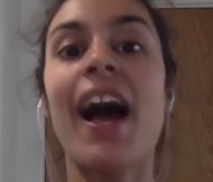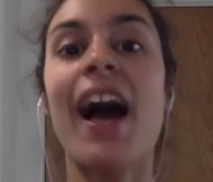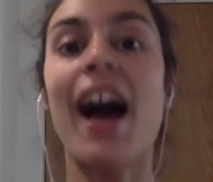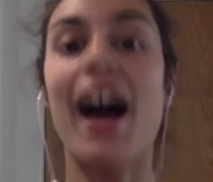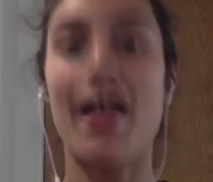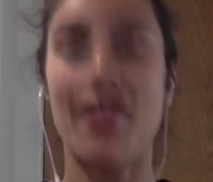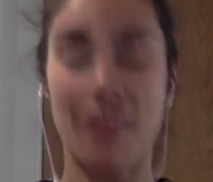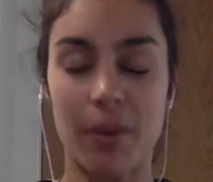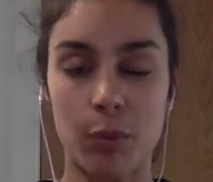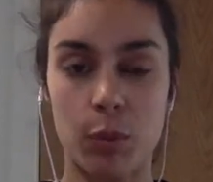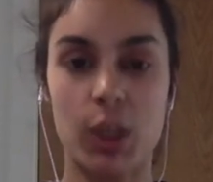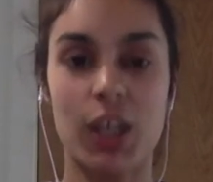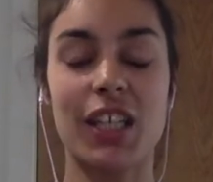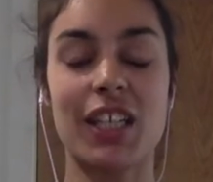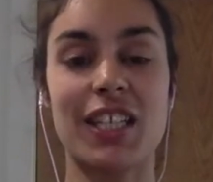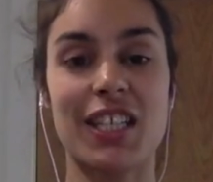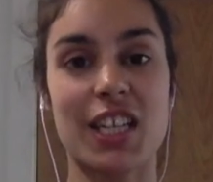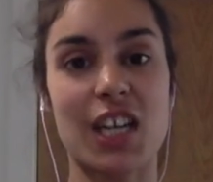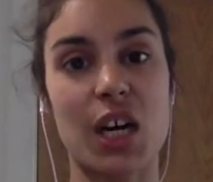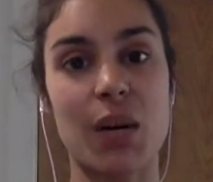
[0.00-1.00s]
and then we
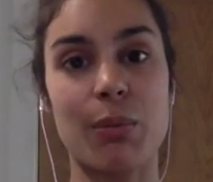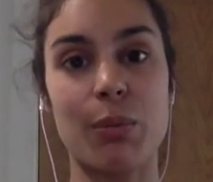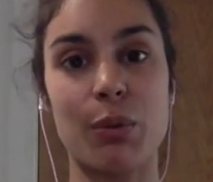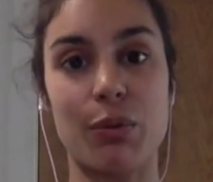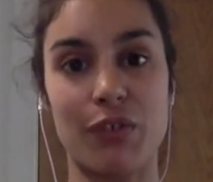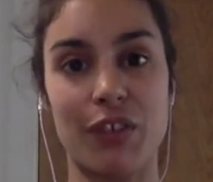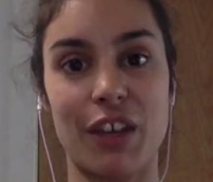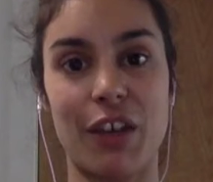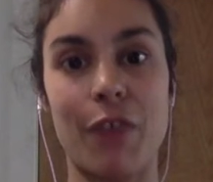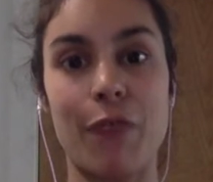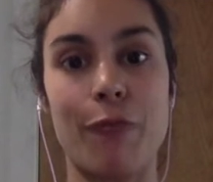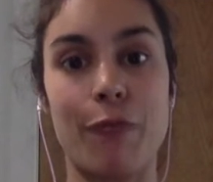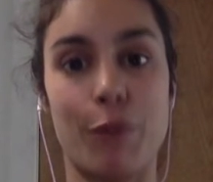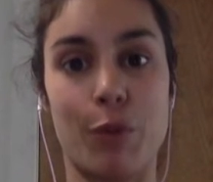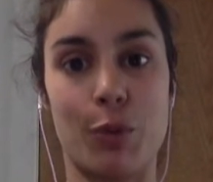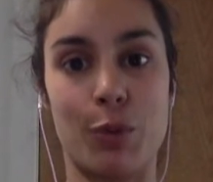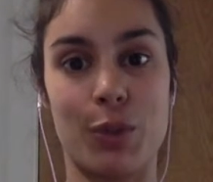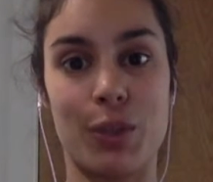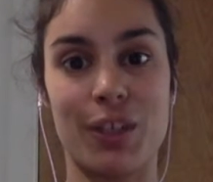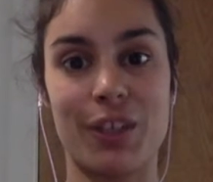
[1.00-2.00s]
can start moving
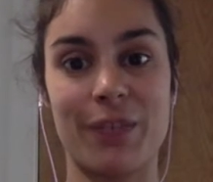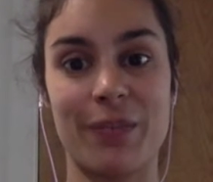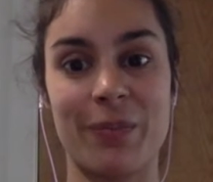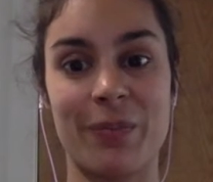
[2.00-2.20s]
forward.